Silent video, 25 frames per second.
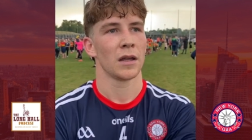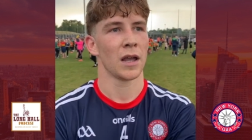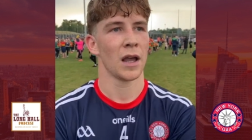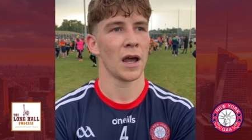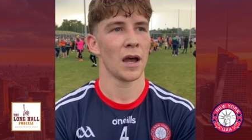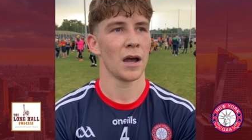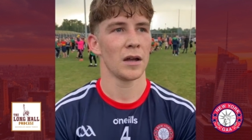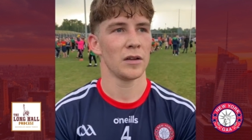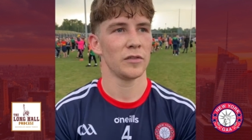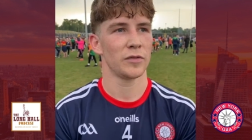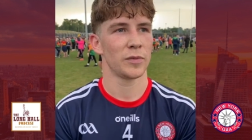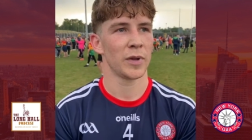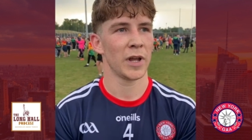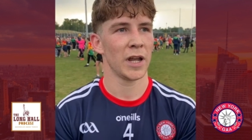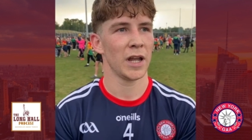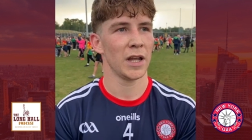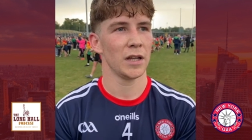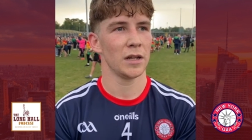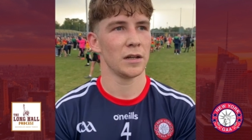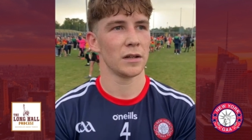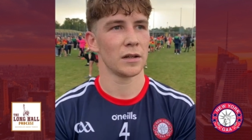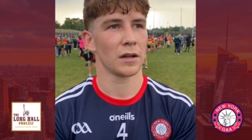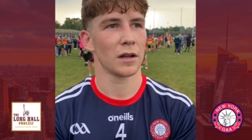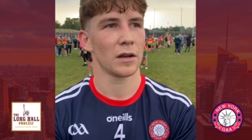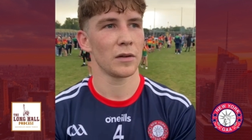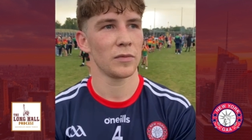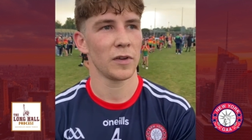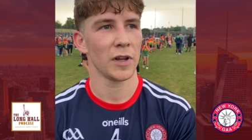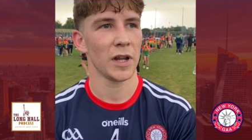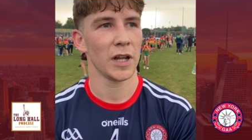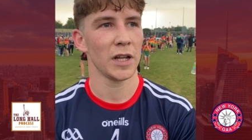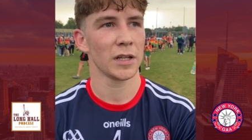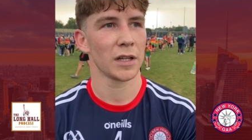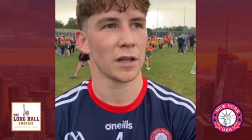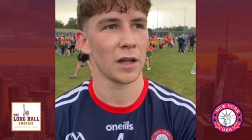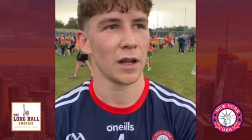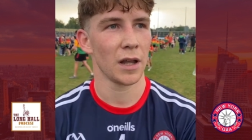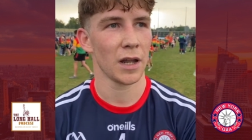Yeah, I played. I
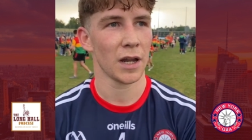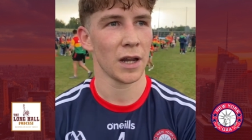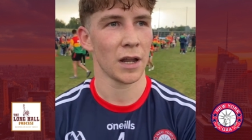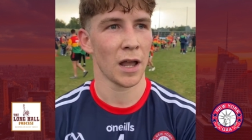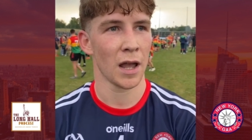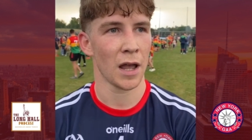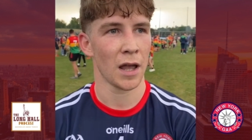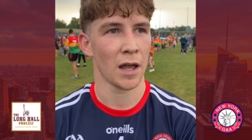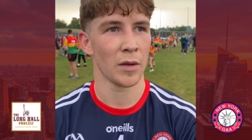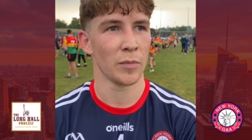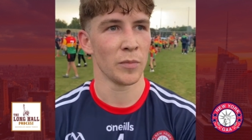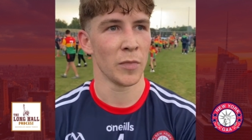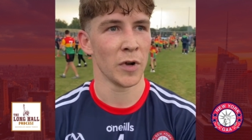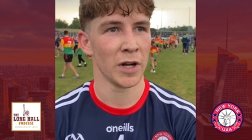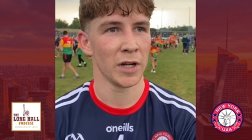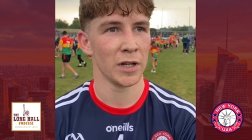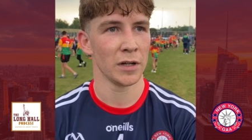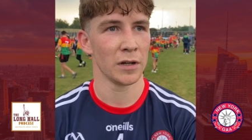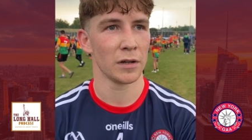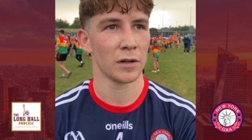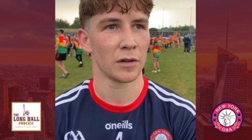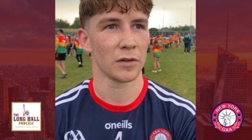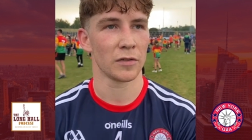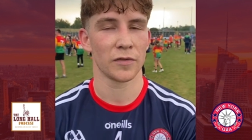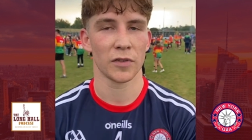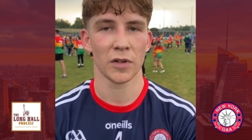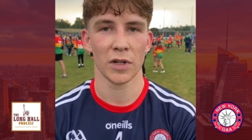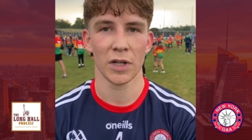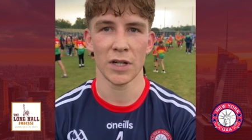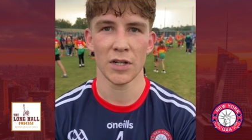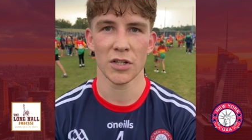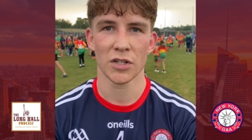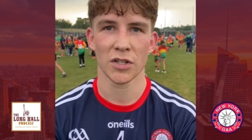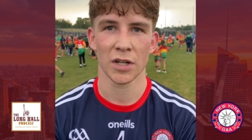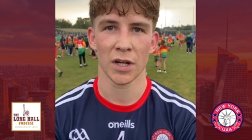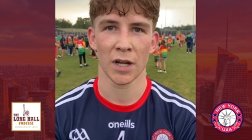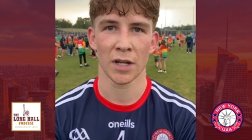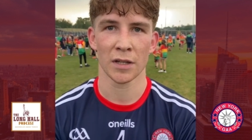played uh, minor for
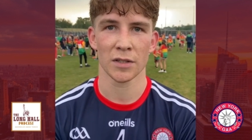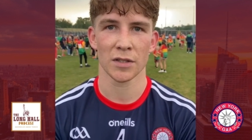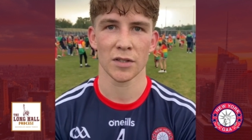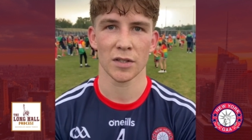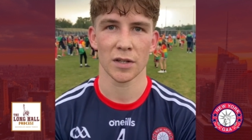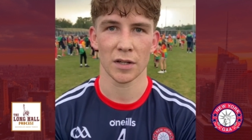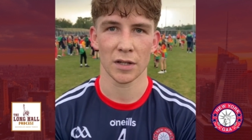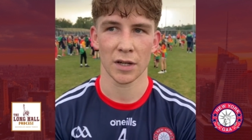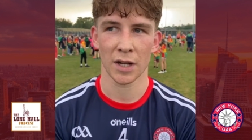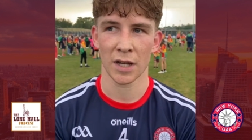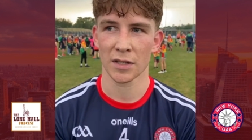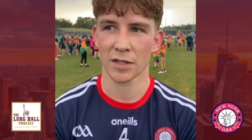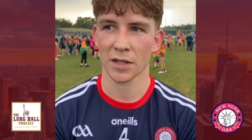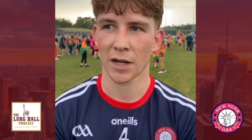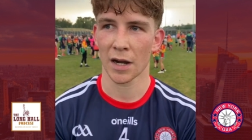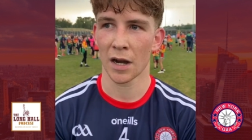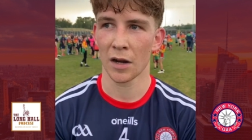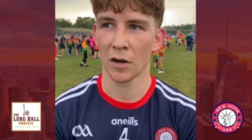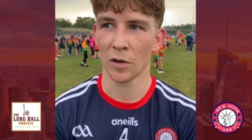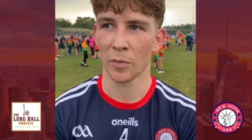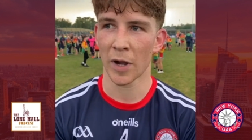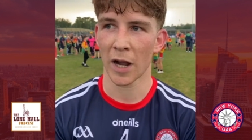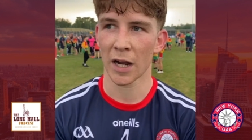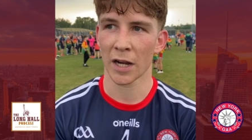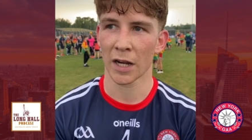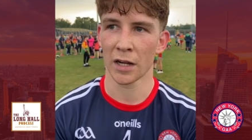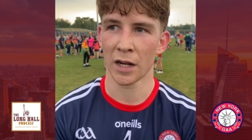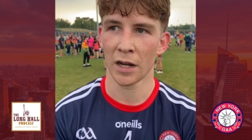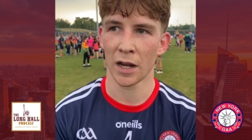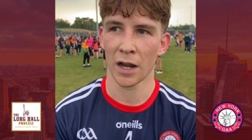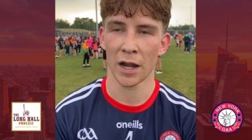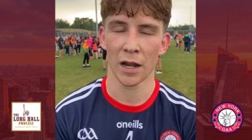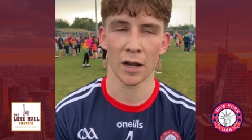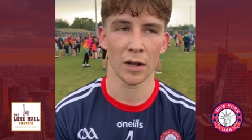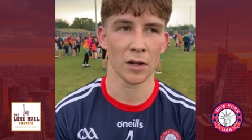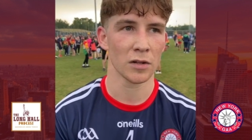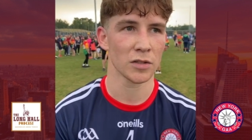Laois against against Carlow back in the day.